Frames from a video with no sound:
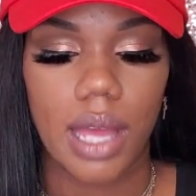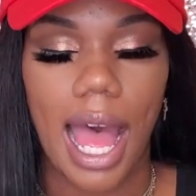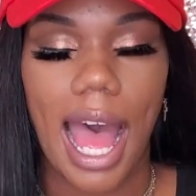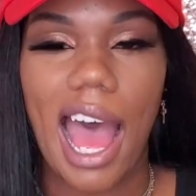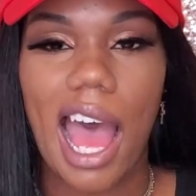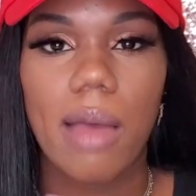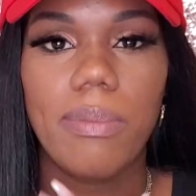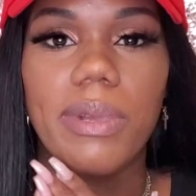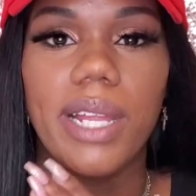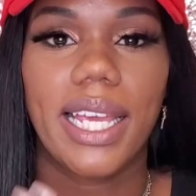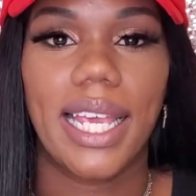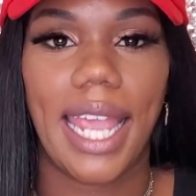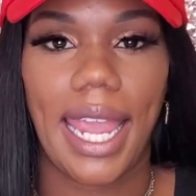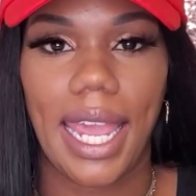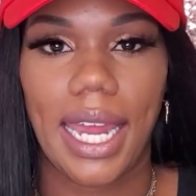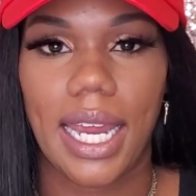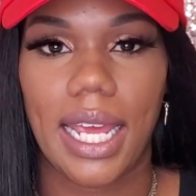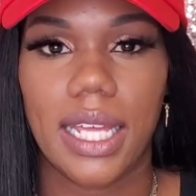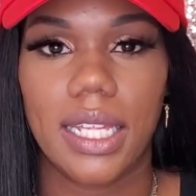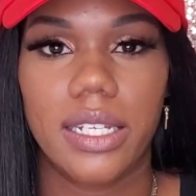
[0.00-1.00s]

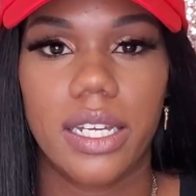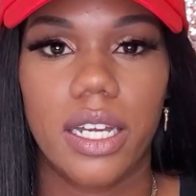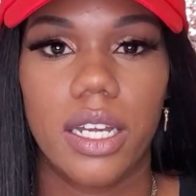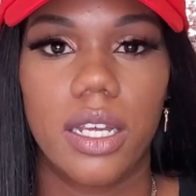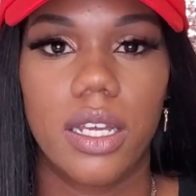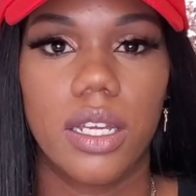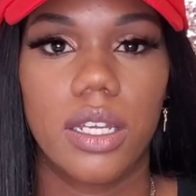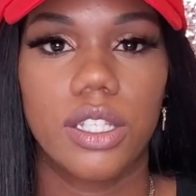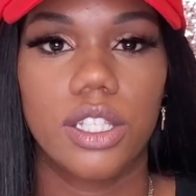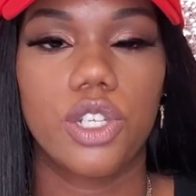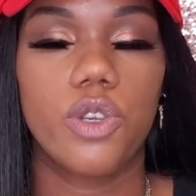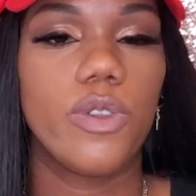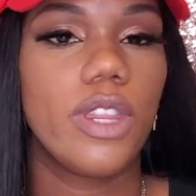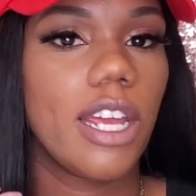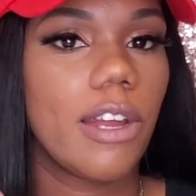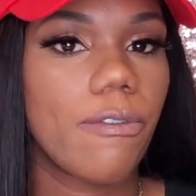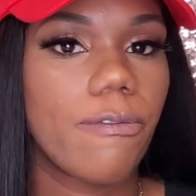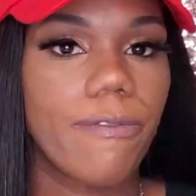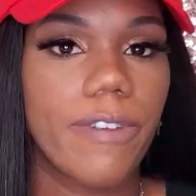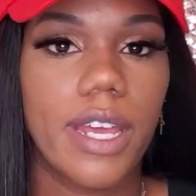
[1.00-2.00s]
obligated to
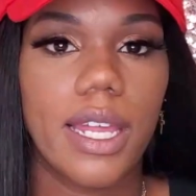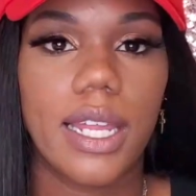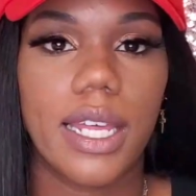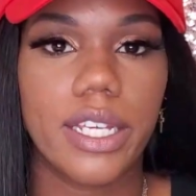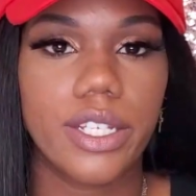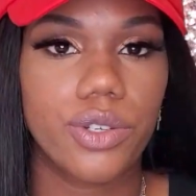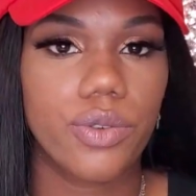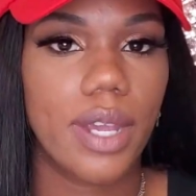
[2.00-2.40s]
their feelings.